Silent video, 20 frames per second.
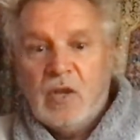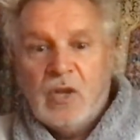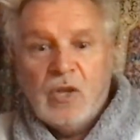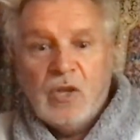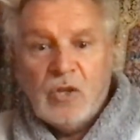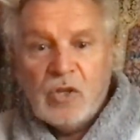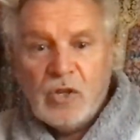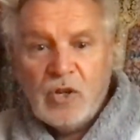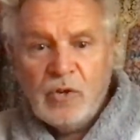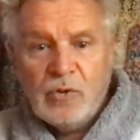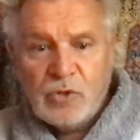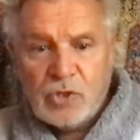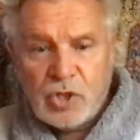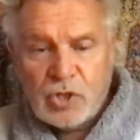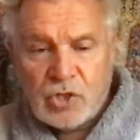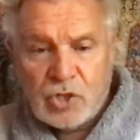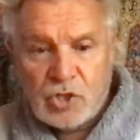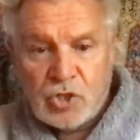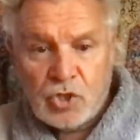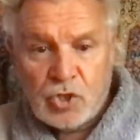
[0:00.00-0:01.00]
You don't
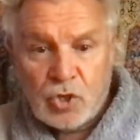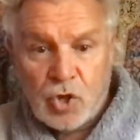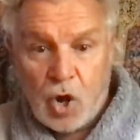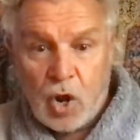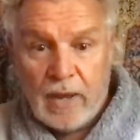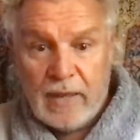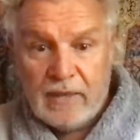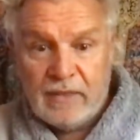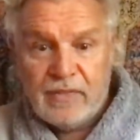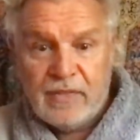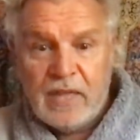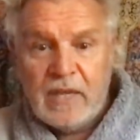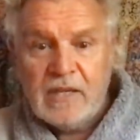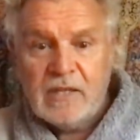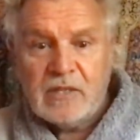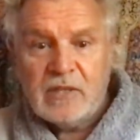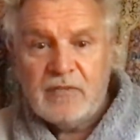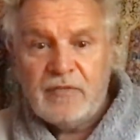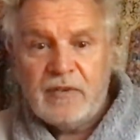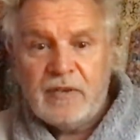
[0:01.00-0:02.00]
just try
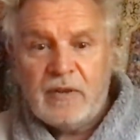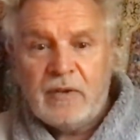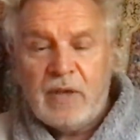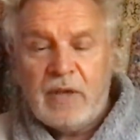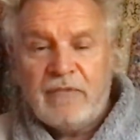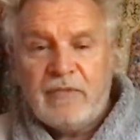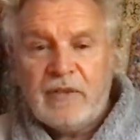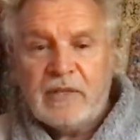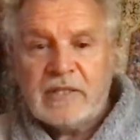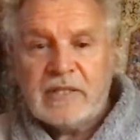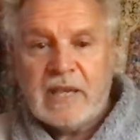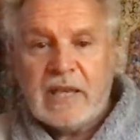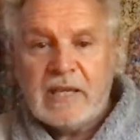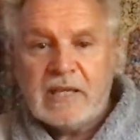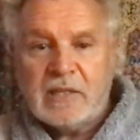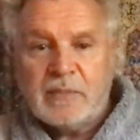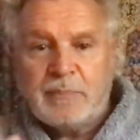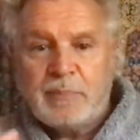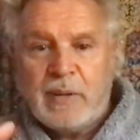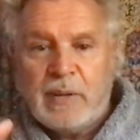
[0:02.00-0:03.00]
things if it
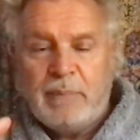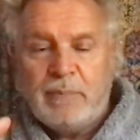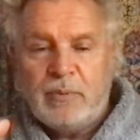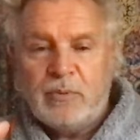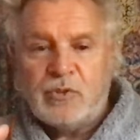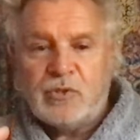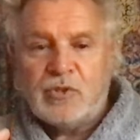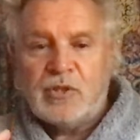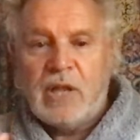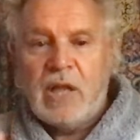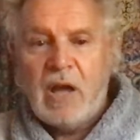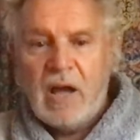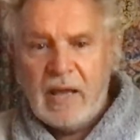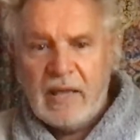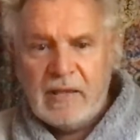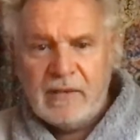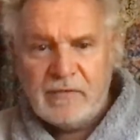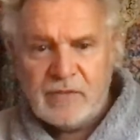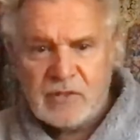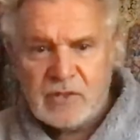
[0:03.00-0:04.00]
takes people's
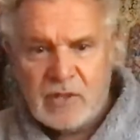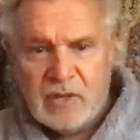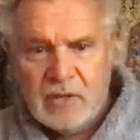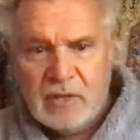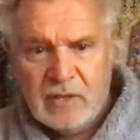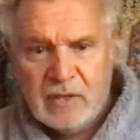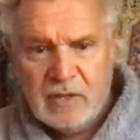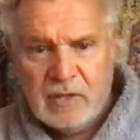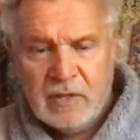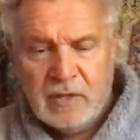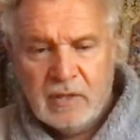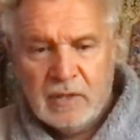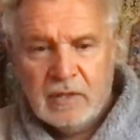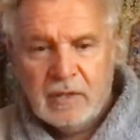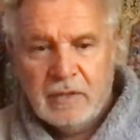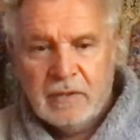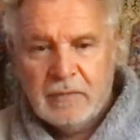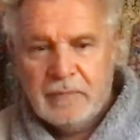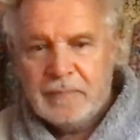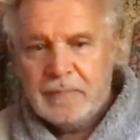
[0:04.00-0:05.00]
lives.
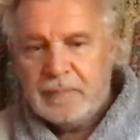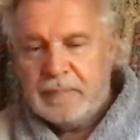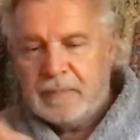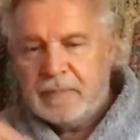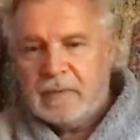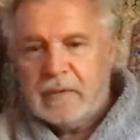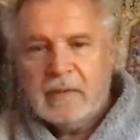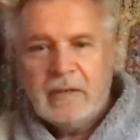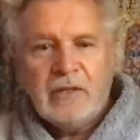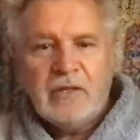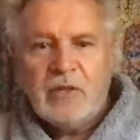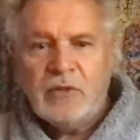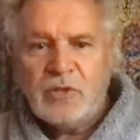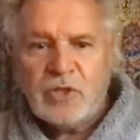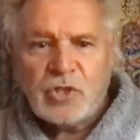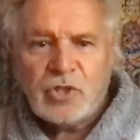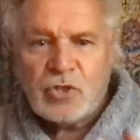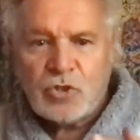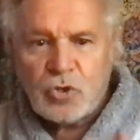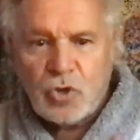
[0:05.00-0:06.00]
You don't
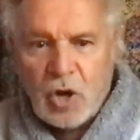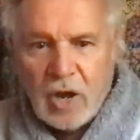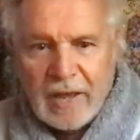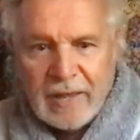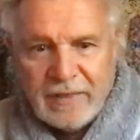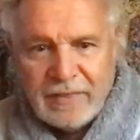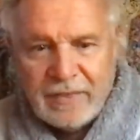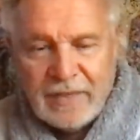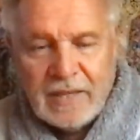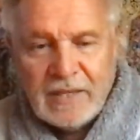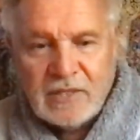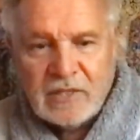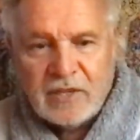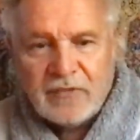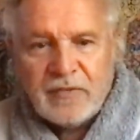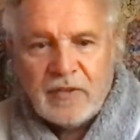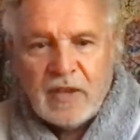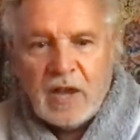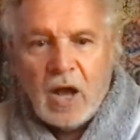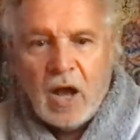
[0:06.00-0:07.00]
just try things if
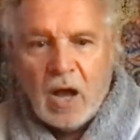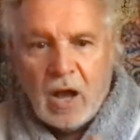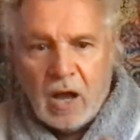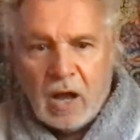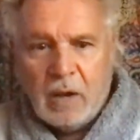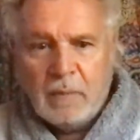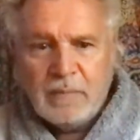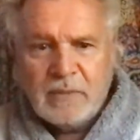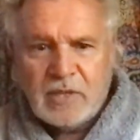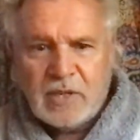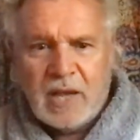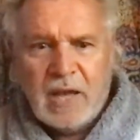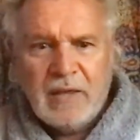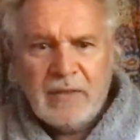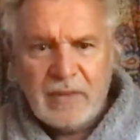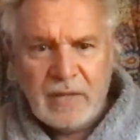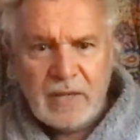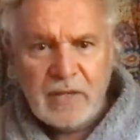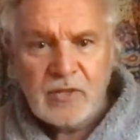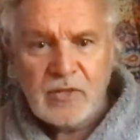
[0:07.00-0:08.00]
it harms
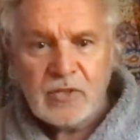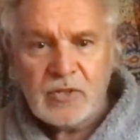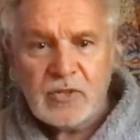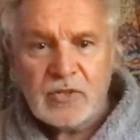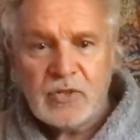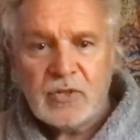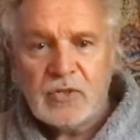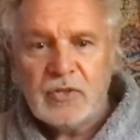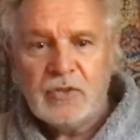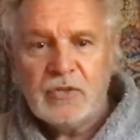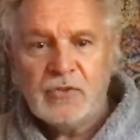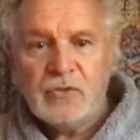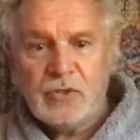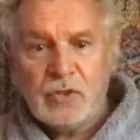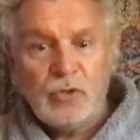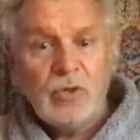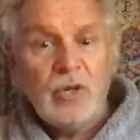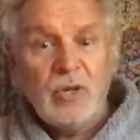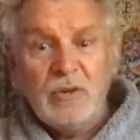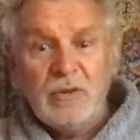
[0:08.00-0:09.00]
others, do
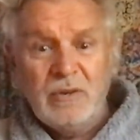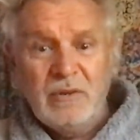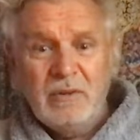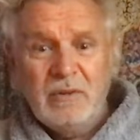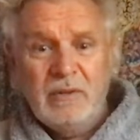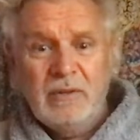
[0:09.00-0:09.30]
you?